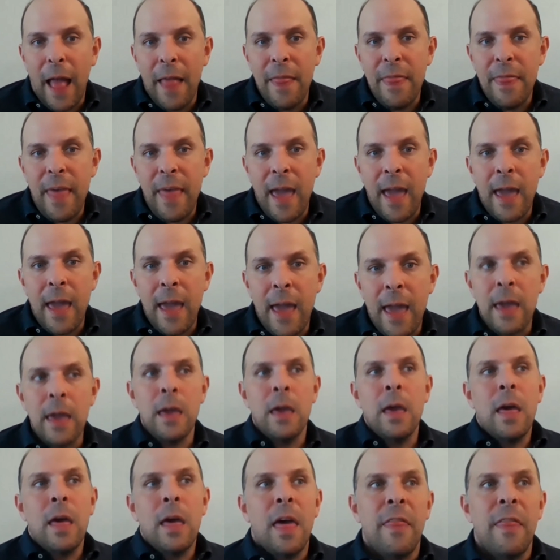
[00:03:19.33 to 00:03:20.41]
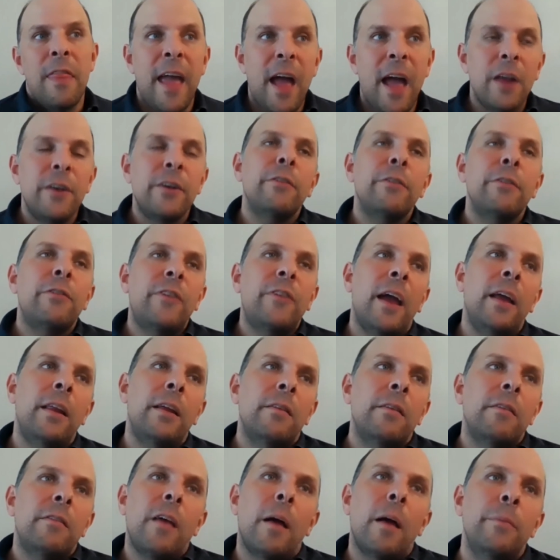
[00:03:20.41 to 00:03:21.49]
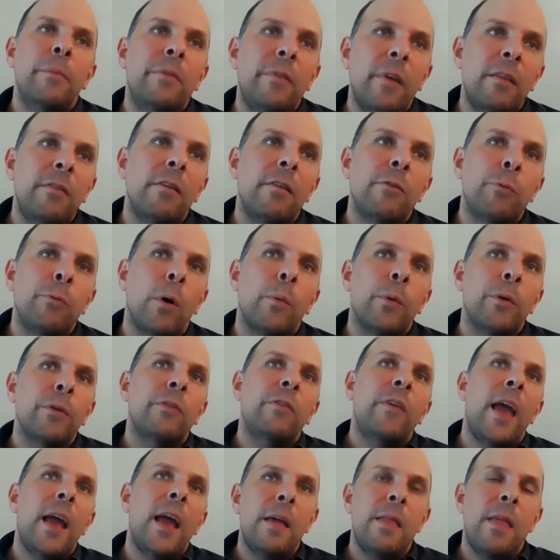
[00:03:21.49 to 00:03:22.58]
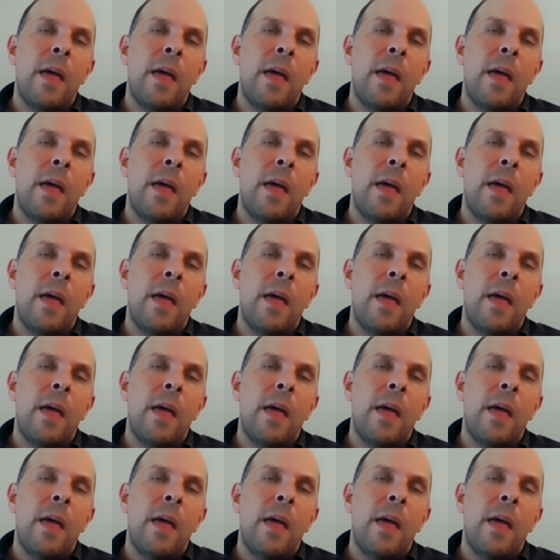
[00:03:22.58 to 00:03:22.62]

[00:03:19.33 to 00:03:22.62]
and they understand in some senses what we're saying,